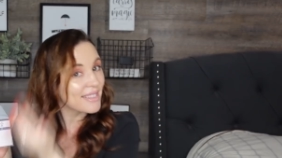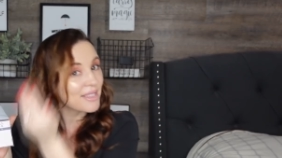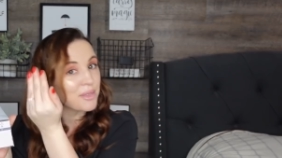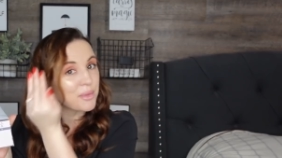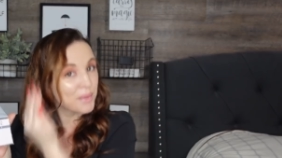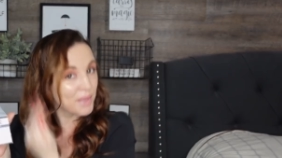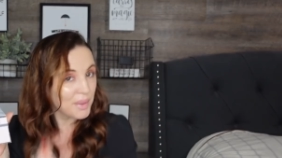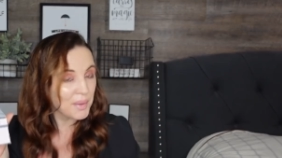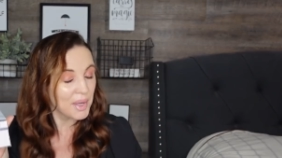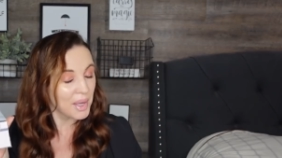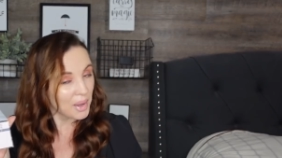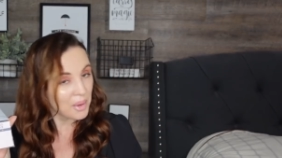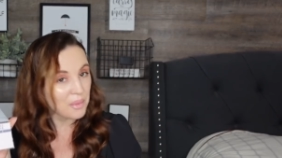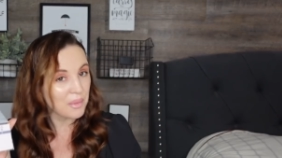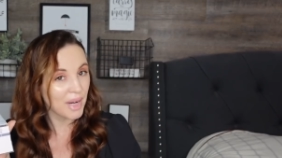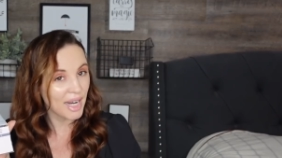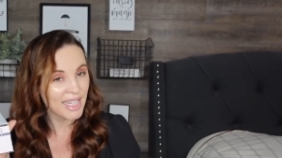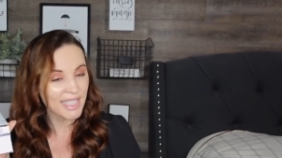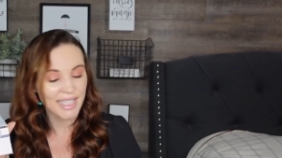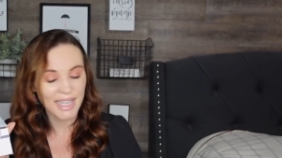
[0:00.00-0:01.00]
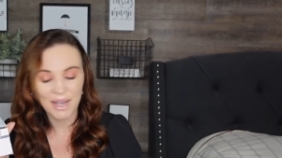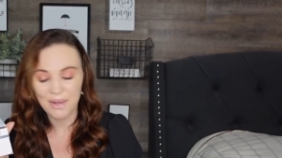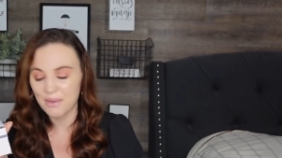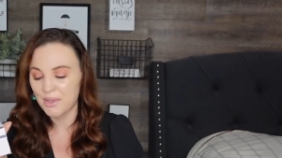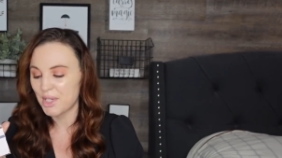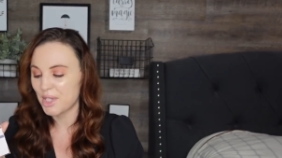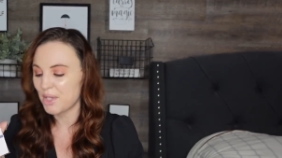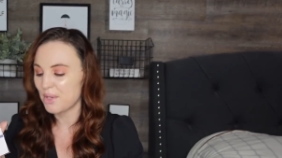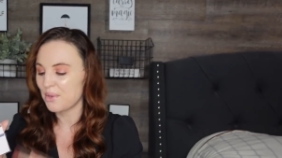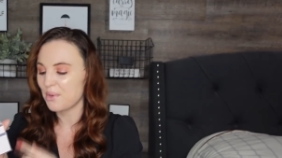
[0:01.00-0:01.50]
we would go right
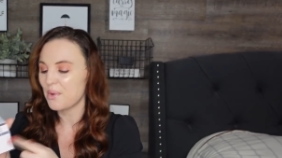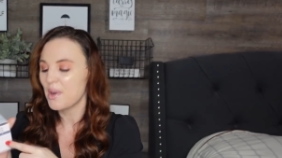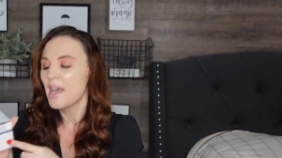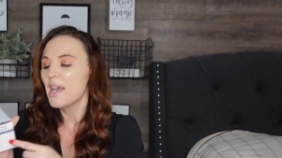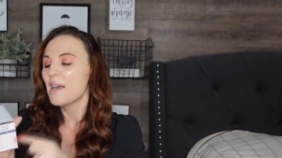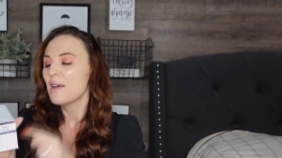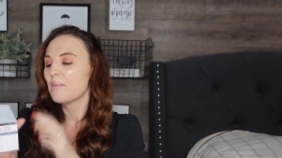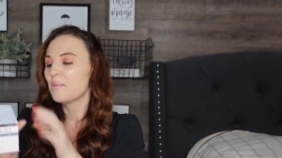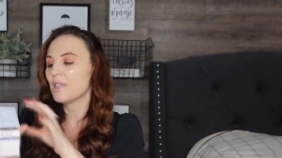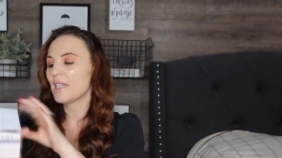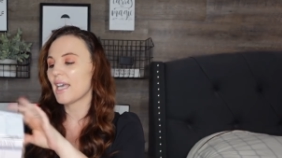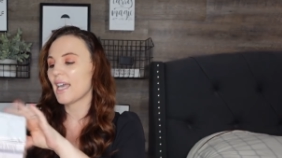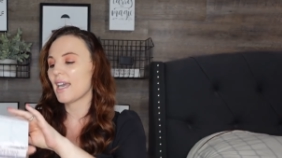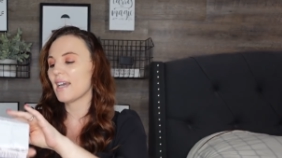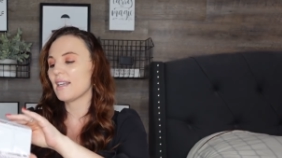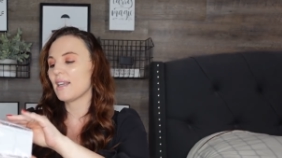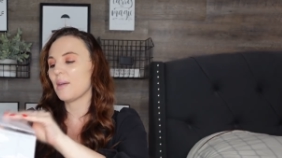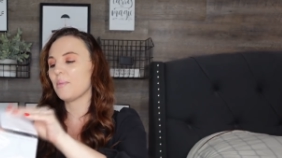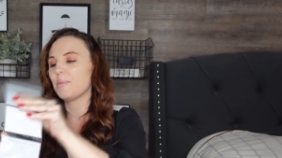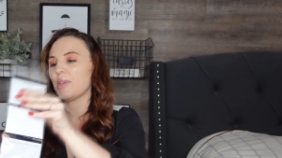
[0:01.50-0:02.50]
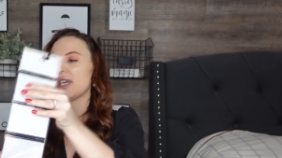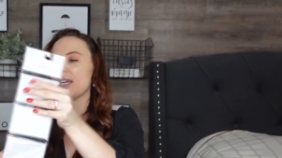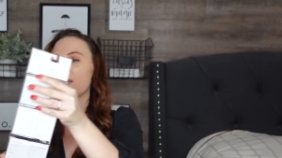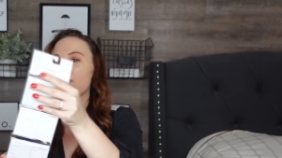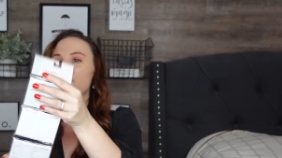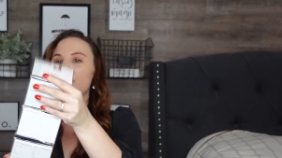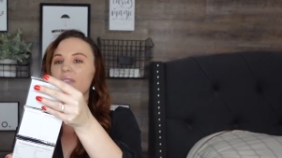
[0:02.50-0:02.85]
down to plan B.